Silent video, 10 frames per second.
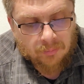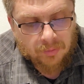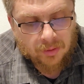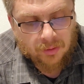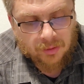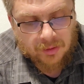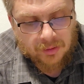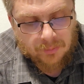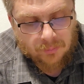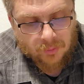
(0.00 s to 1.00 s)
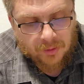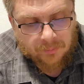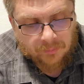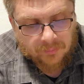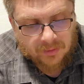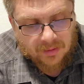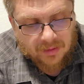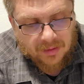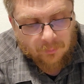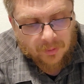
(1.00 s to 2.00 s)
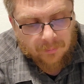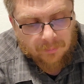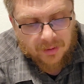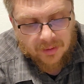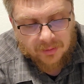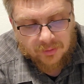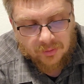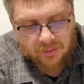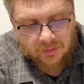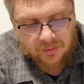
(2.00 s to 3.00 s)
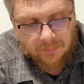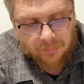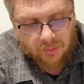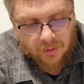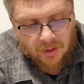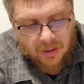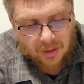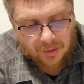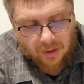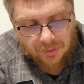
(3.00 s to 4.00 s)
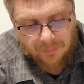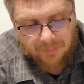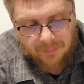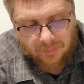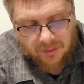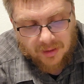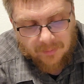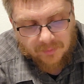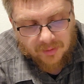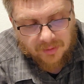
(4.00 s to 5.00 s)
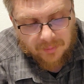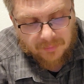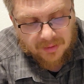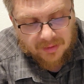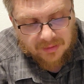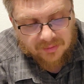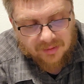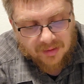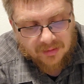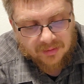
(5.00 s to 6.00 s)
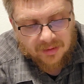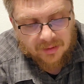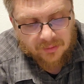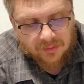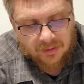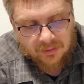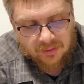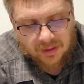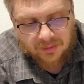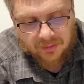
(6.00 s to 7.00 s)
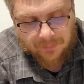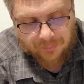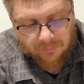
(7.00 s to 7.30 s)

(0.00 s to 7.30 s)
but early in the morning he went back to the temple, and all the people came to him, and he sat down and taught them.